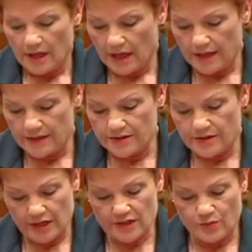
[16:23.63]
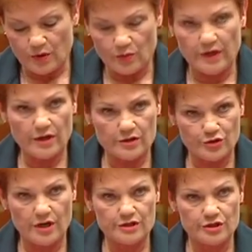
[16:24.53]
and that's what we are
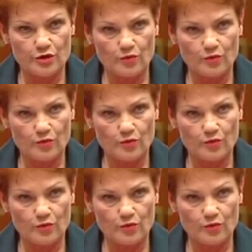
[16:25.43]
trying to do.